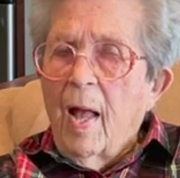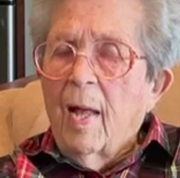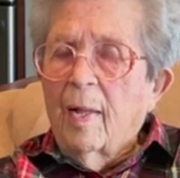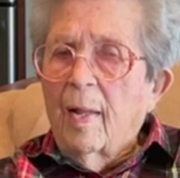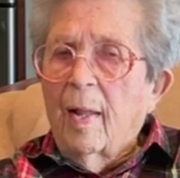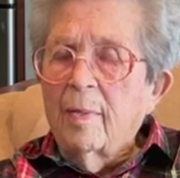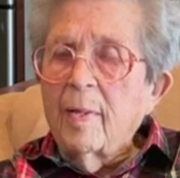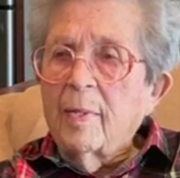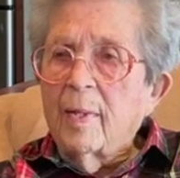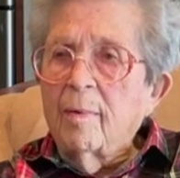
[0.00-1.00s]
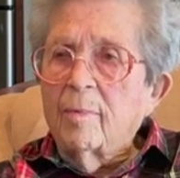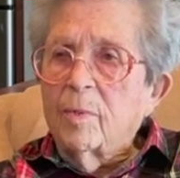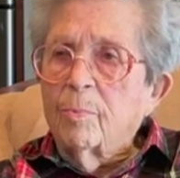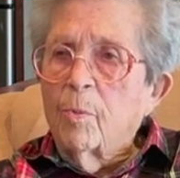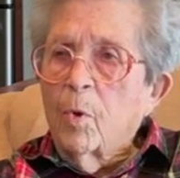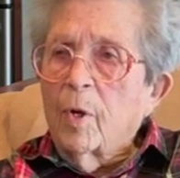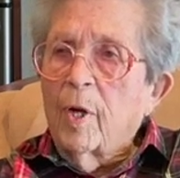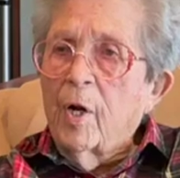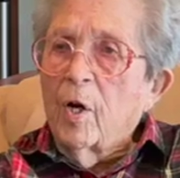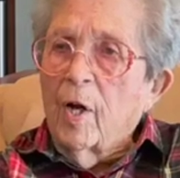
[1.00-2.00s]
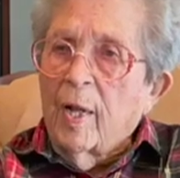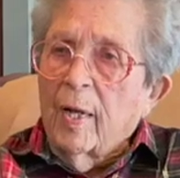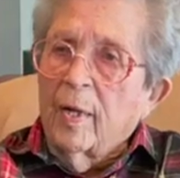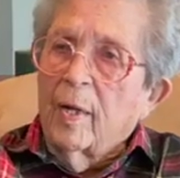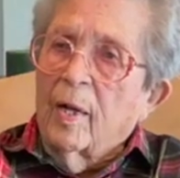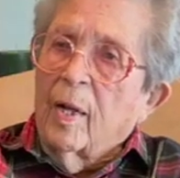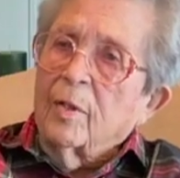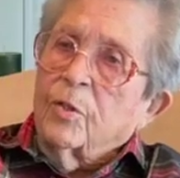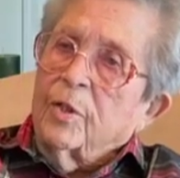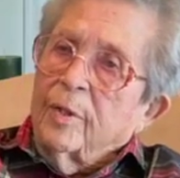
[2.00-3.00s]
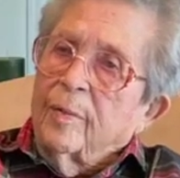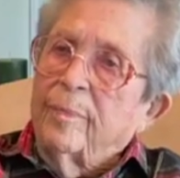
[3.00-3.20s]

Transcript: I think that was more Caroline Galachi.